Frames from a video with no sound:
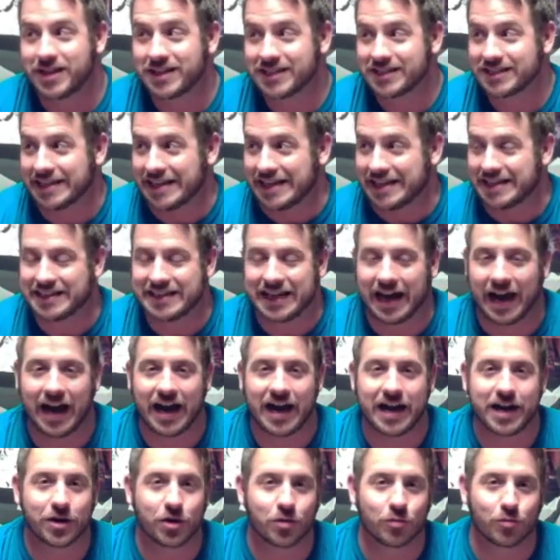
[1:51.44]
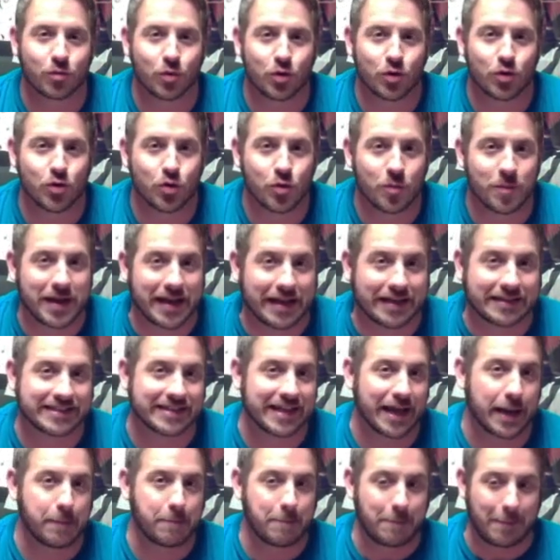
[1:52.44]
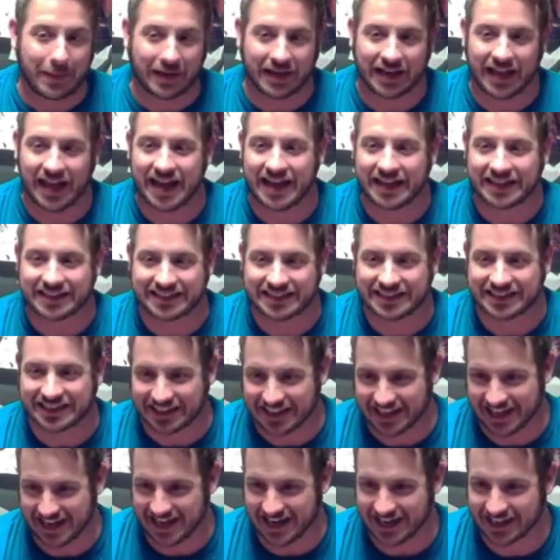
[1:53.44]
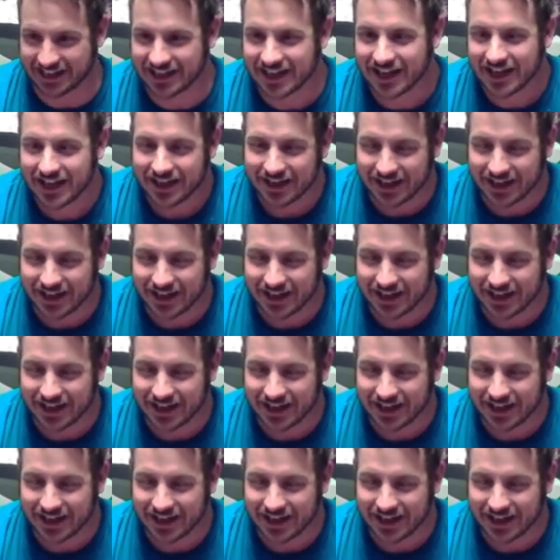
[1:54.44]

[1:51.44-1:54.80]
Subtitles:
This entire room is a blank slate.